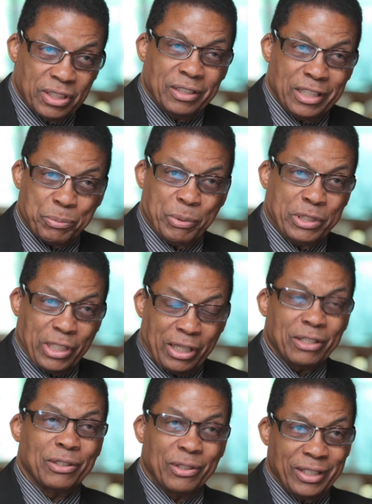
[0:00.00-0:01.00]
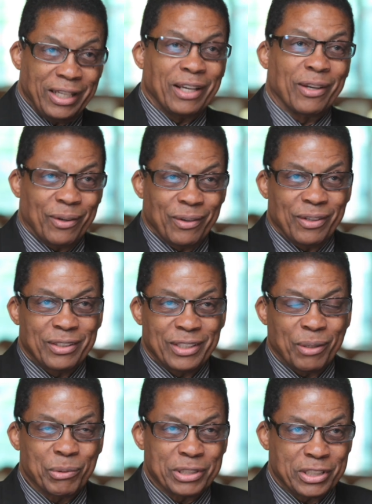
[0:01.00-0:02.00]
This particular year,
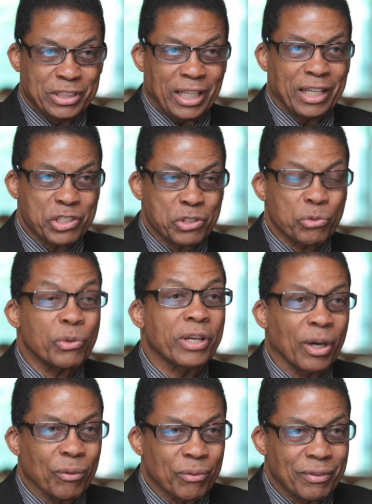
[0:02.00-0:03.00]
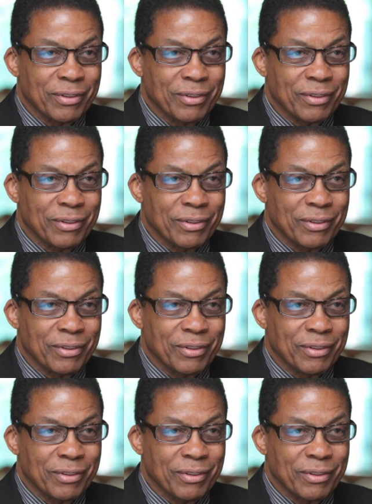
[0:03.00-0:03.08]
there was a jazz trio,